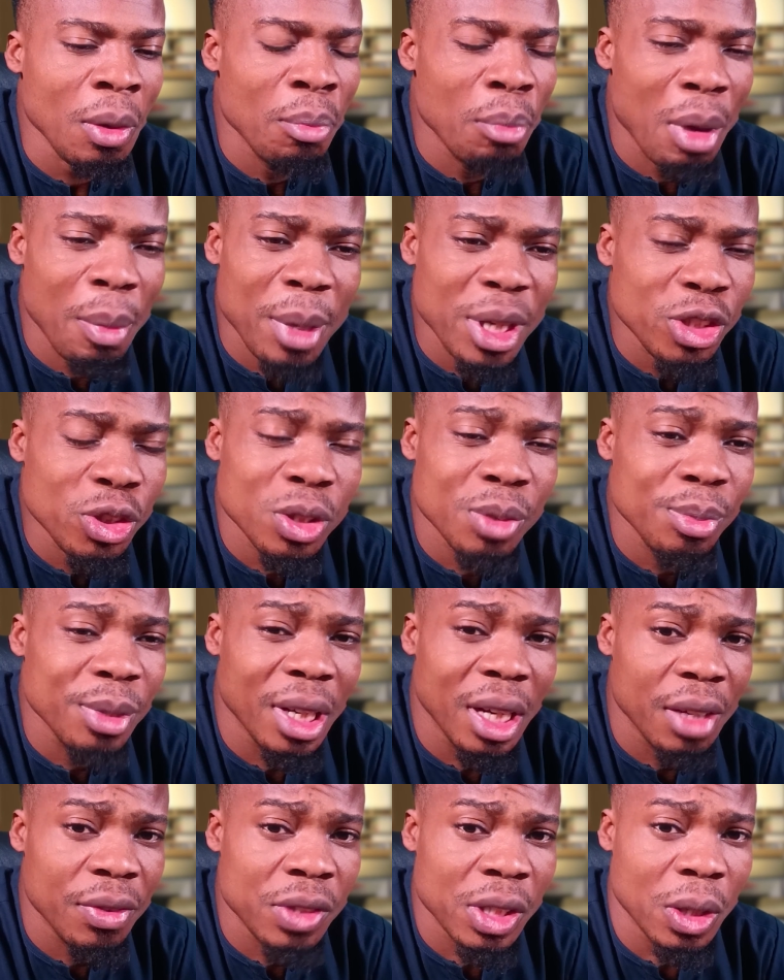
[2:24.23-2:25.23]
Mama shouldn't be
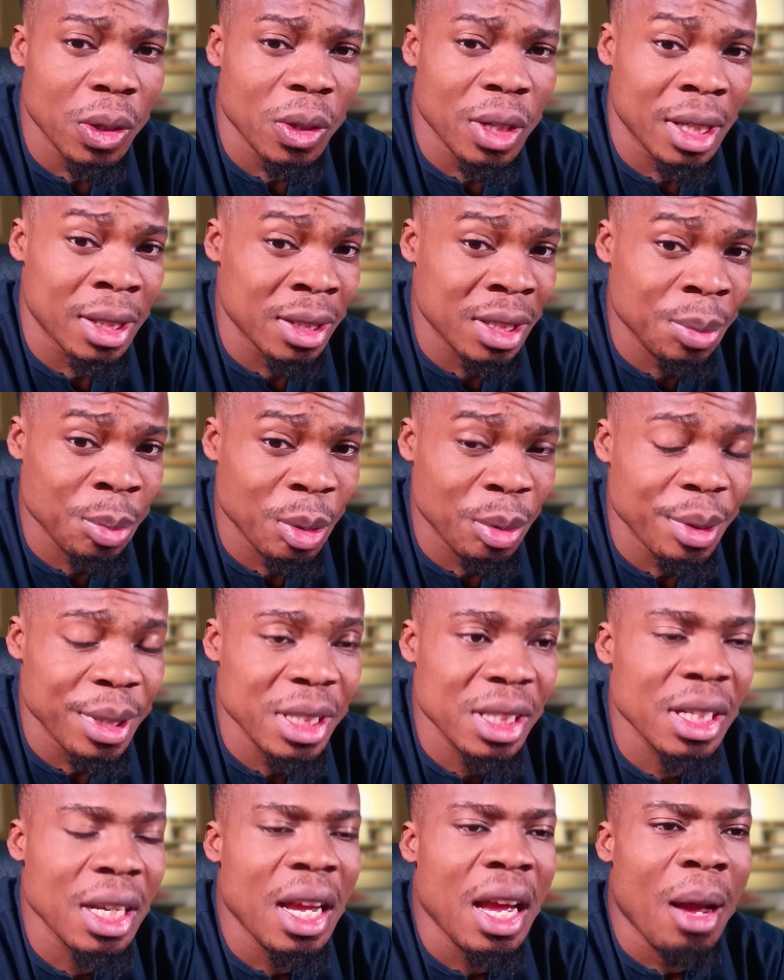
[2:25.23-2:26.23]
left alone at this
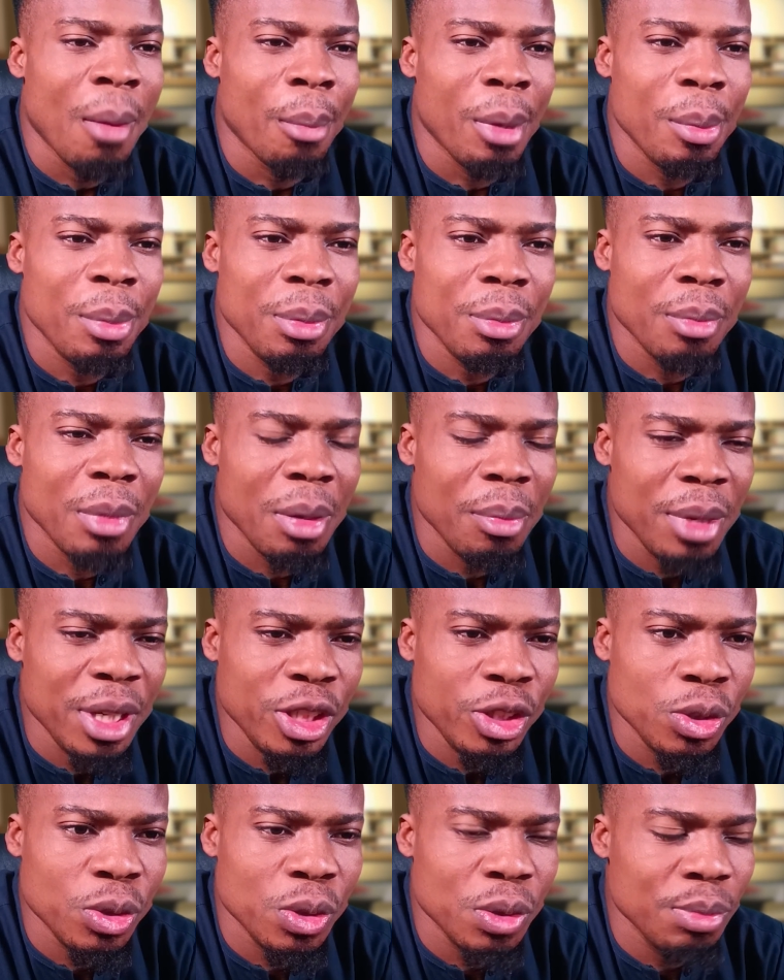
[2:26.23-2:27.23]
moment. mama
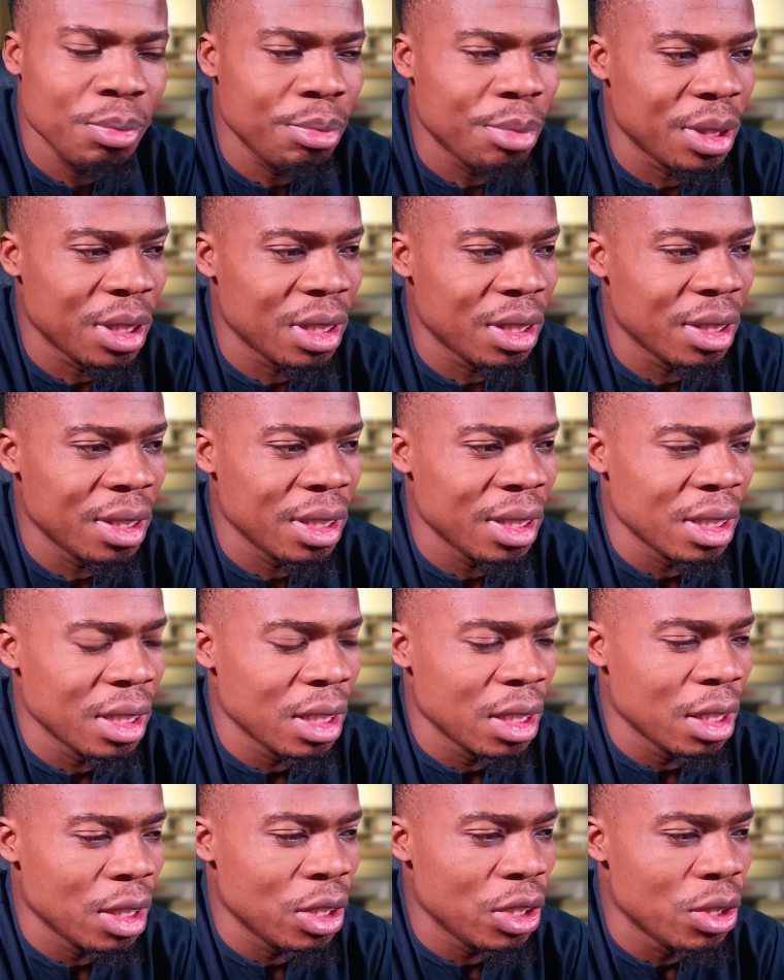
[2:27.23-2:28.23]
shouldn't be,
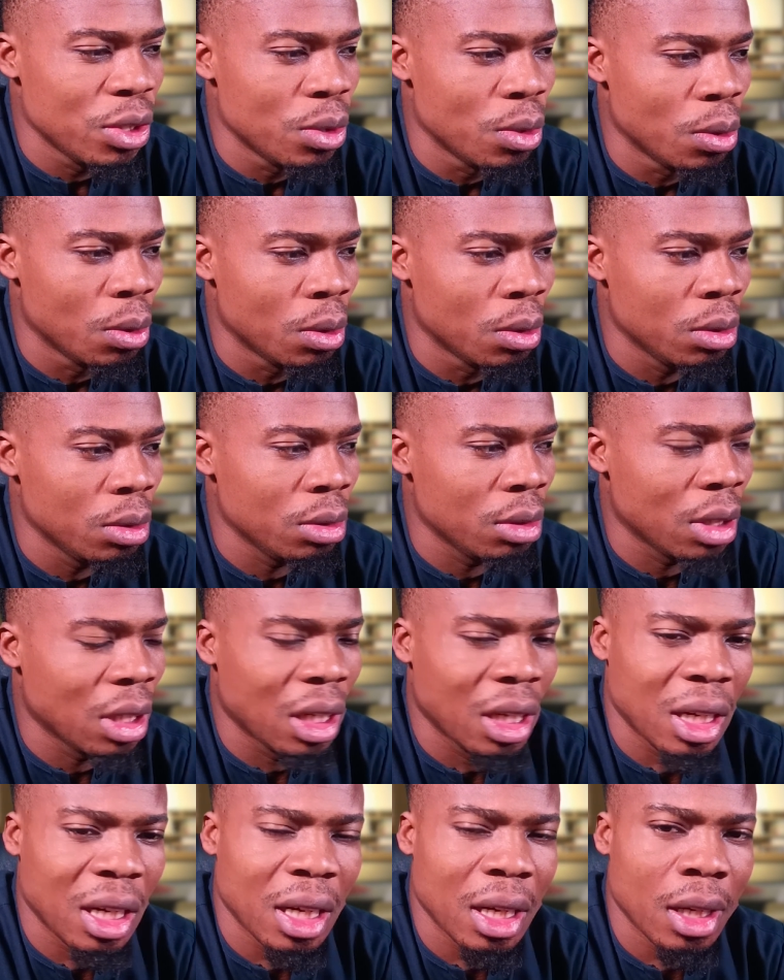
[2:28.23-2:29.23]
you know,
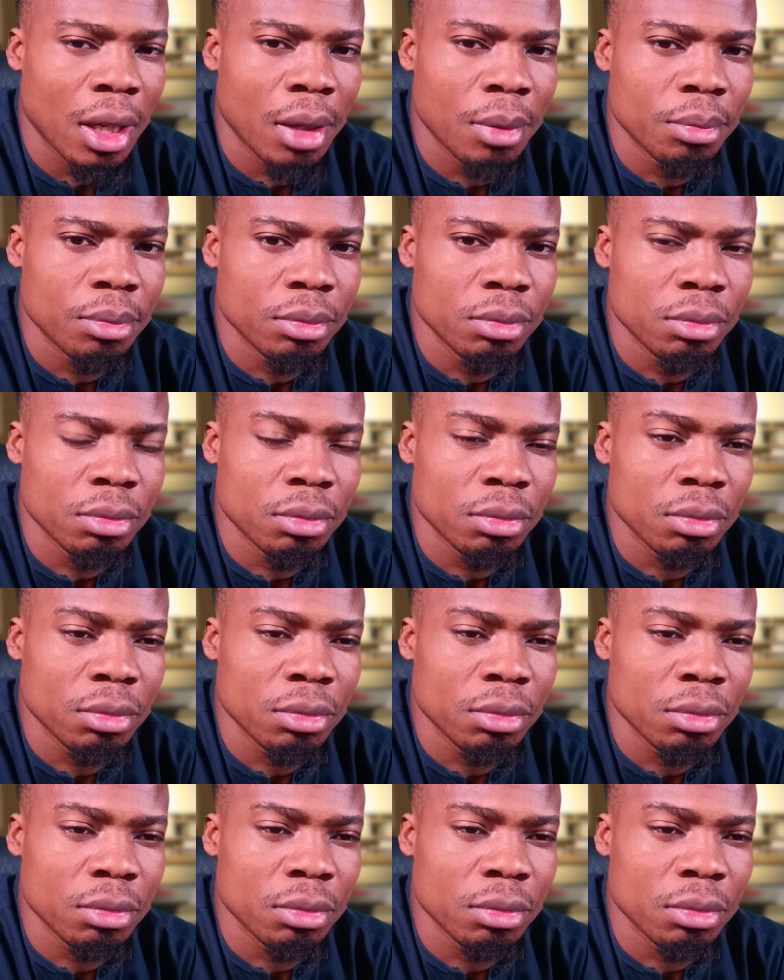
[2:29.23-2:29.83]
um,